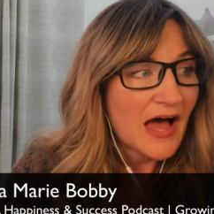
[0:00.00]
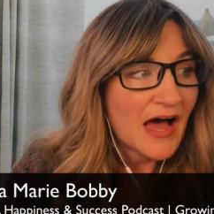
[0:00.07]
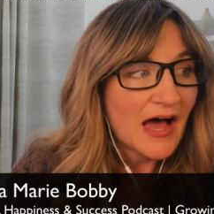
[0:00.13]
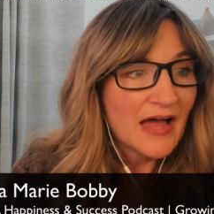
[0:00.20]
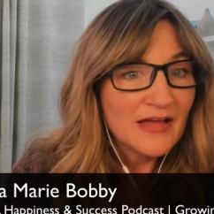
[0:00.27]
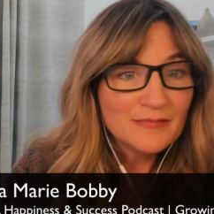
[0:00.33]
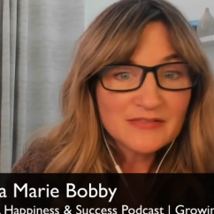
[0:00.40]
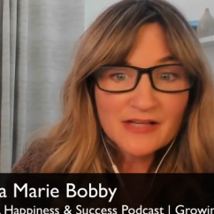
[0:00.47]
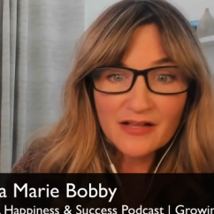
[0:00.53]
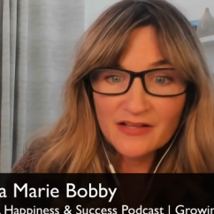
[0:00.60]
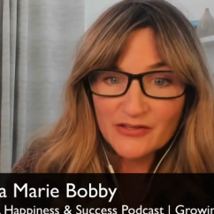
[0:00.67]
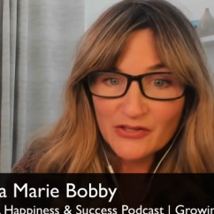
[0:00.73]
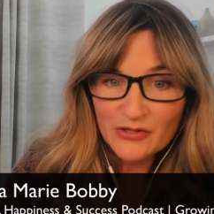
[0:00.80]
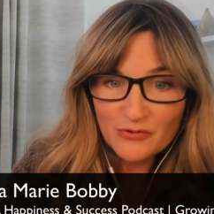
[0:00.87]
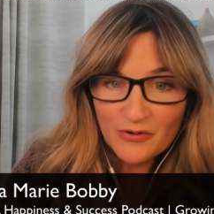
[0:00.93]
I am
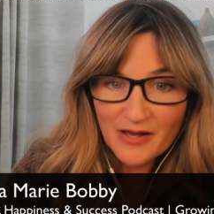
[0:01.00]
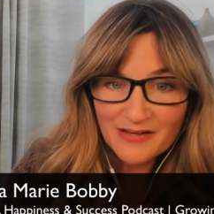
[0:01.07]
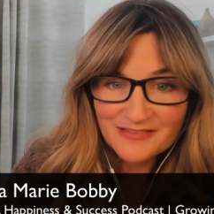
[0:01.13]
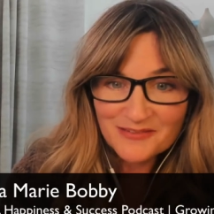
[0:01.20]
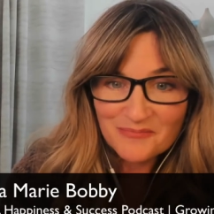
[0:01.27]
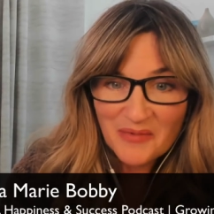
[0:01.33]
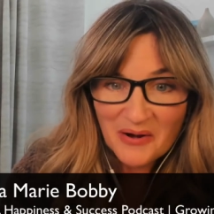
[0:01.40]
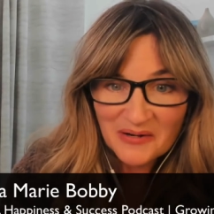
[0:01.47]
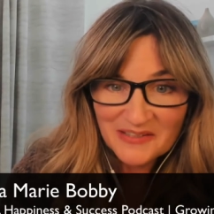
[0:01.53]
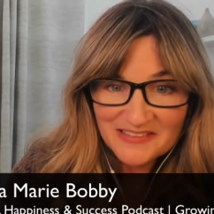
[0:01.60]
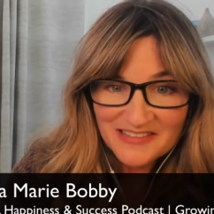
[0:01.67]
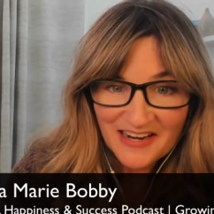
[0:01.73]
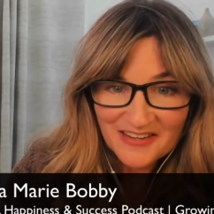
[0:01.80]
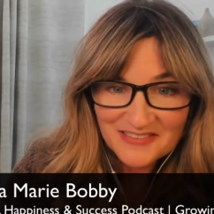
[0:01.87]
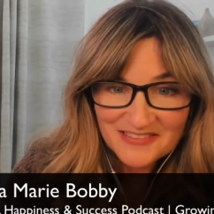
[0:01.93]
telling you, as a marriage
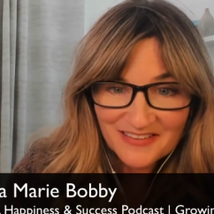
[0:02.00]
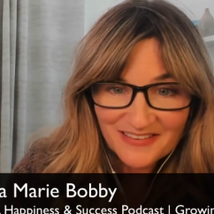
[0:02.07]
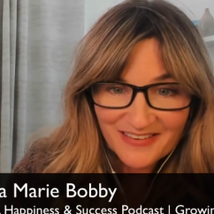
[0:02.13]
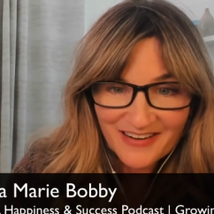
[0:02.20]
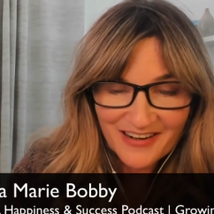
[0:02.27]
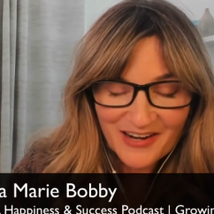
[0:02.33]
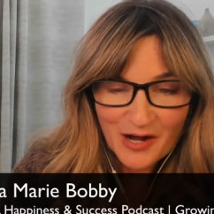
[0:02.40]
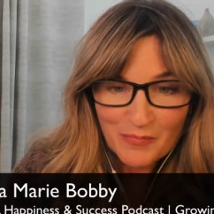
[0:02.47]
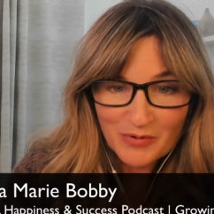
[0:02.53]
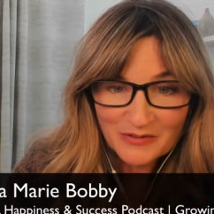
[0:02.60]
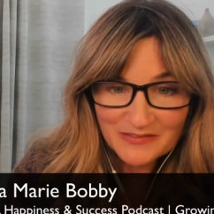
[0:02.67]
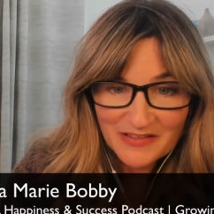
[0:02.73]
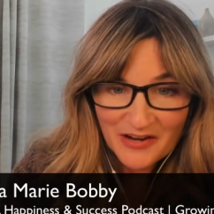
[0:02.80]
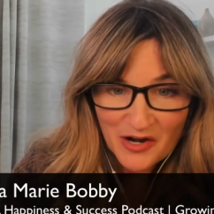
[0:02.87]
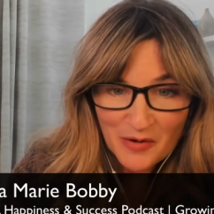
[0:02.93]
counselor and
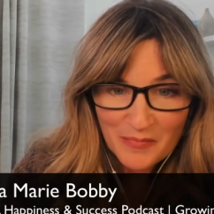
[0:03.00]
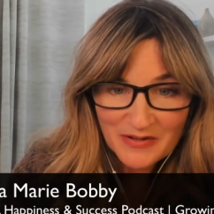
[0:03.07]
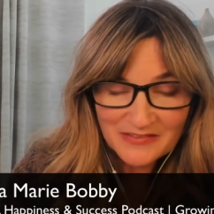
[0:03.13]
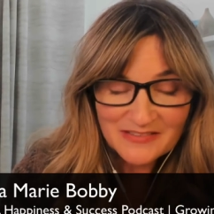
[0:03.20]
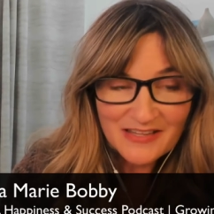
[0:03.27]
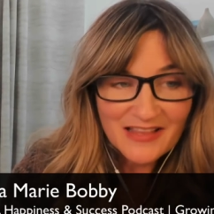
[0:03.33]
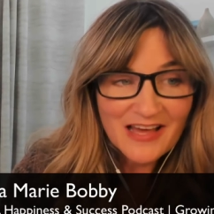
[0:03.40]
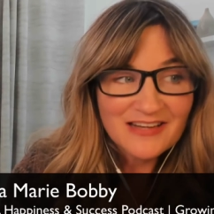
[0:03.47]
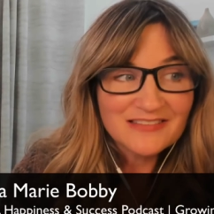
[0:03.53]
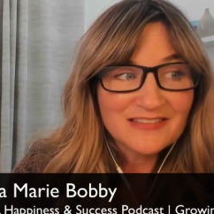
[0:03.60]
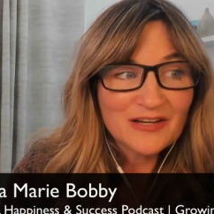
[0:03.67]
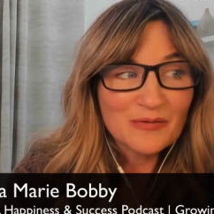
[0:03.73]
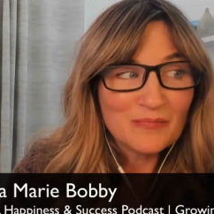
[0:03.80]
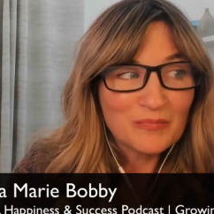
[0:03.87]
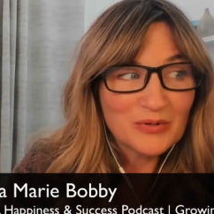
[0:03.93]
couples therapist, that is
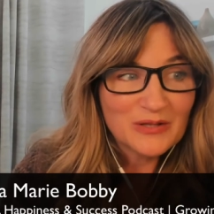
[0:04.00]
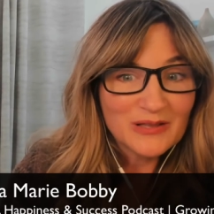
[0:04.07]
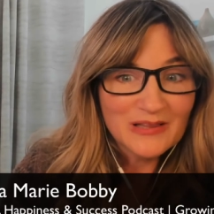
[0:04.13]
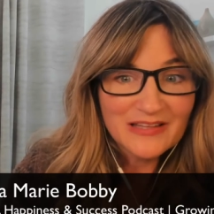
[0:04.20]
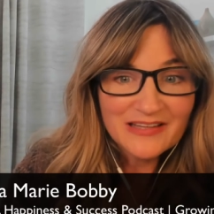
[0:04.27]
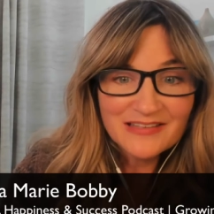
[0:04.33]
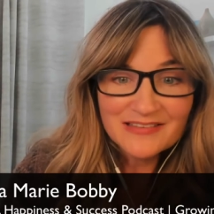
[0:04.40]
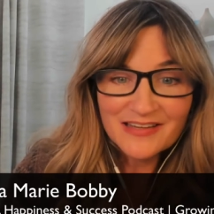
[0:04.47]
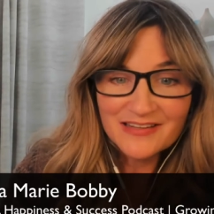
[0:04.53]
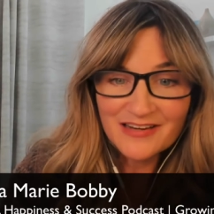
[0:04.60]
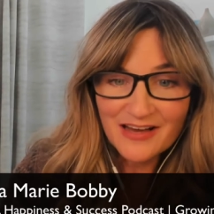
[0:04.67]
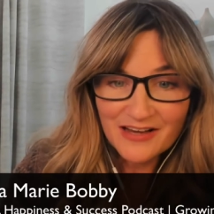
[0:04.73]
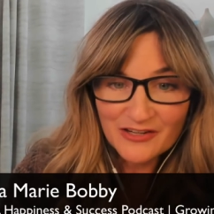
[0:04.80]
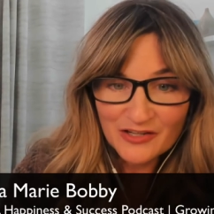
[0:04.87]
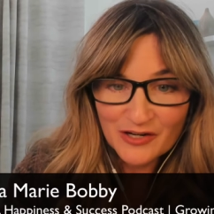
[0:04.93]
complete and
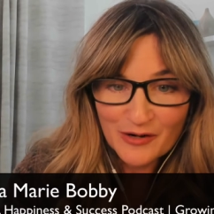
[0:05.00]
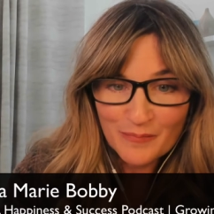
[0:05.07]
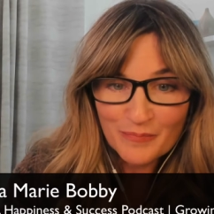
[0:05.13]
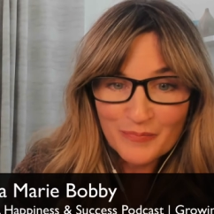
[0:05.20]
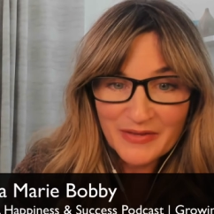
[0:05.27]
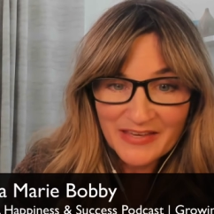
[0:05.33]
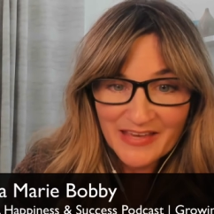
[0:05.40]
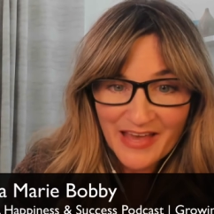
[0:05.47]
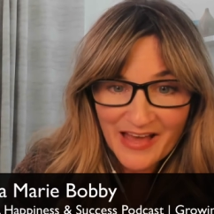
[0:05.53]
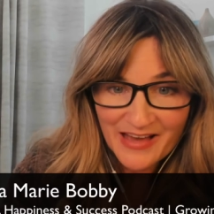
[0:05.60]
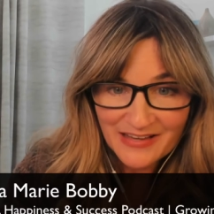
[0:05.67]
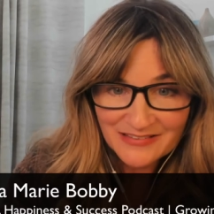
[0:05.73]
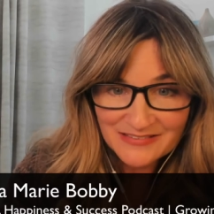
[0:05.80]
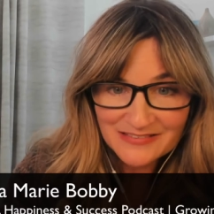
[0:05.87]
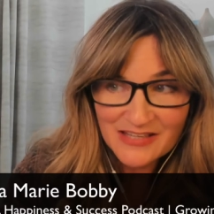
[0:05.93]
utter B
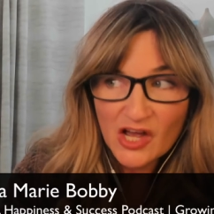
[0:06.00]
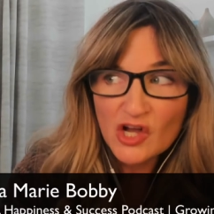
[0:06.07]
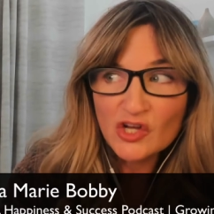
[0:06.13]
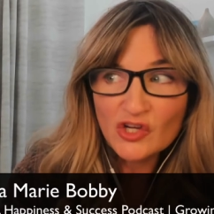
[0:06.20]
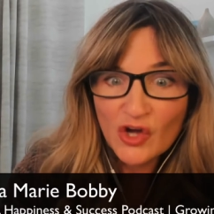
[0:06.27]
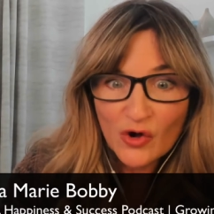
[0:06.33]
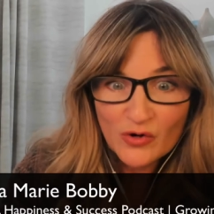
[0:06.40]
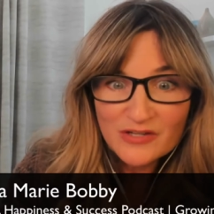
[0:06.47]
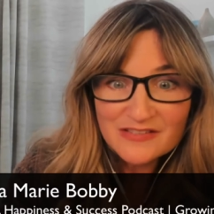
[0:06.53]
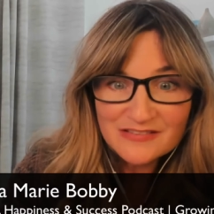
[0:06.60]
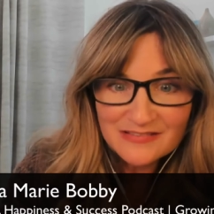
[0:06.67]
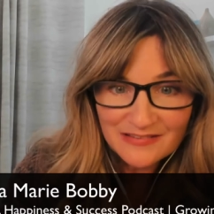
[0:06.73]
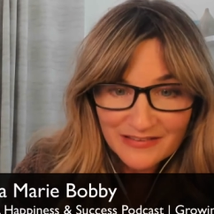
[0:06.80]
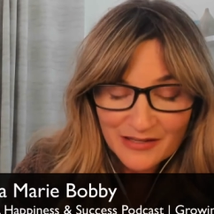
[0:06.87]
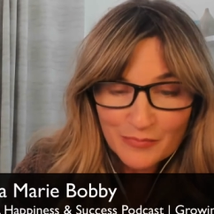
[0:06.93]
S. Go to
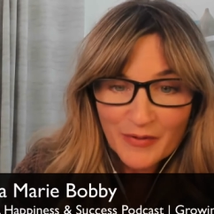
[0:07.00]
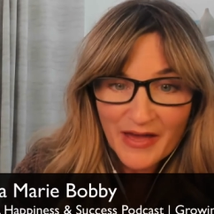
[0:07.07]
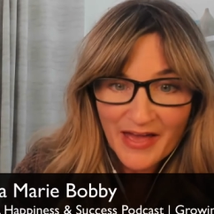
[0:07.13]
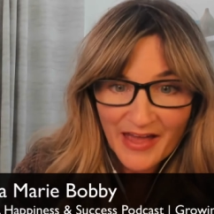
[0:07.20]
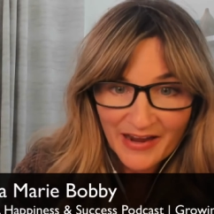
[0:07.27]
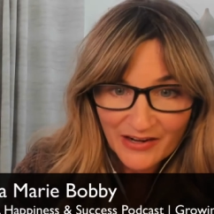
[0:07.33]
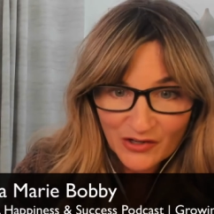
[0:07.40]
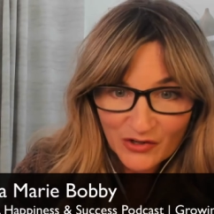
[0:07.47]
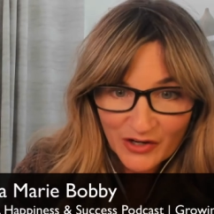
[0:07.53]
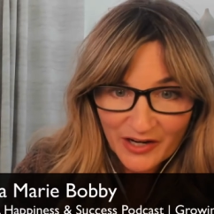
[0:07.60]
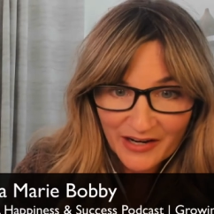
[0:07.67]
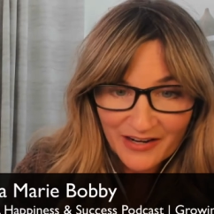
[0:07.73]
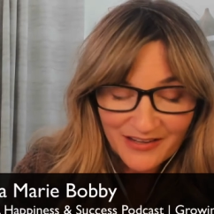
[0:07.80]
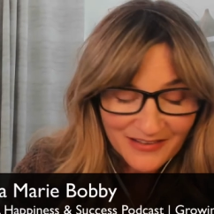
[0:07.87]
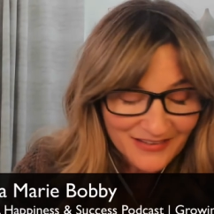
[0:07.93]
sleep angry.